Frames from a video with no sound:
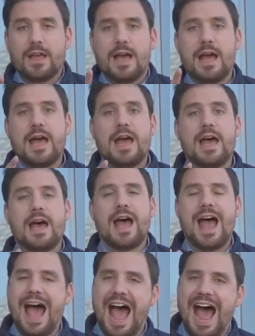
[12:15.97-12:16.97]
Uh,
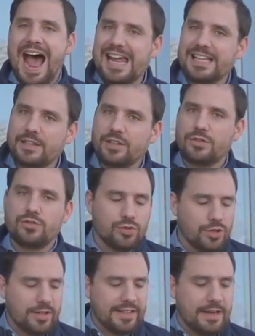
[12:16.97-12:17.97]
I do
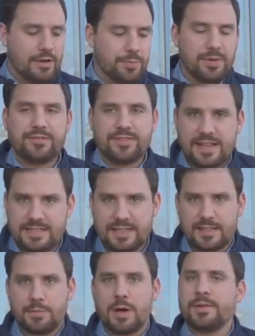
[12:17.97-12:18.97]
not carry a briefcase at
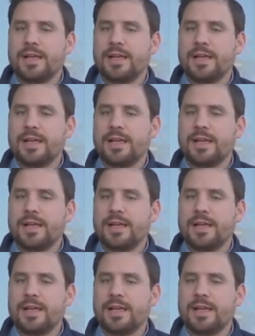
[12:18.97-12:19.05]
the moment.